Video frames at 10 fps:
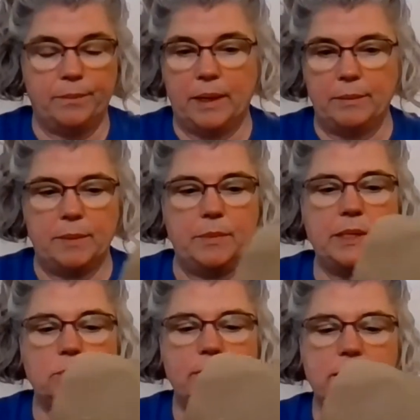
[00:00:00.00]
But what
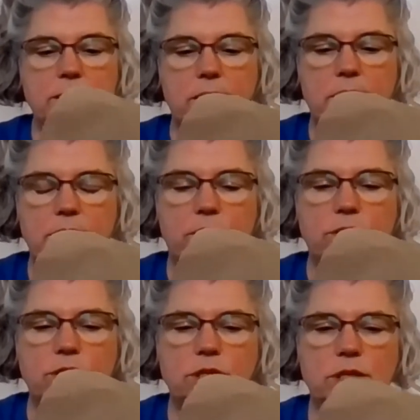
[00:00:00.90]
Ms. Wiz is going to do
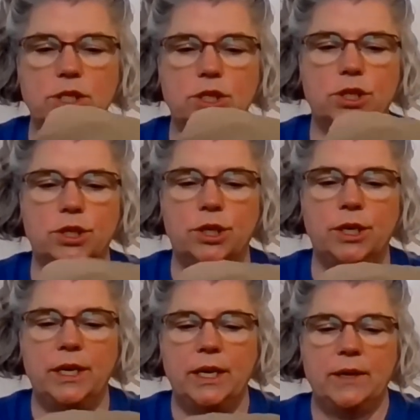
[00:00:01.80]
is she's going to
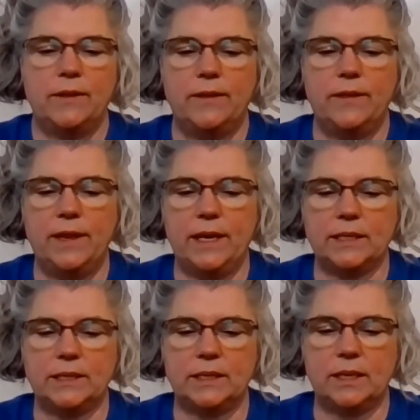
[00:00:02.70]
turn
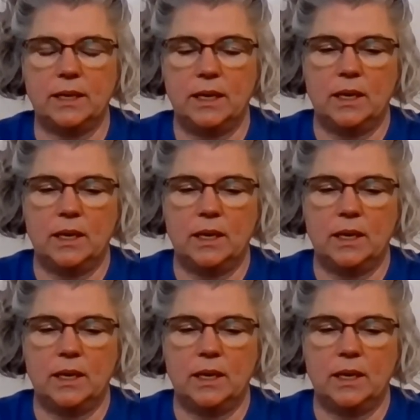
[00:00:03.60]
this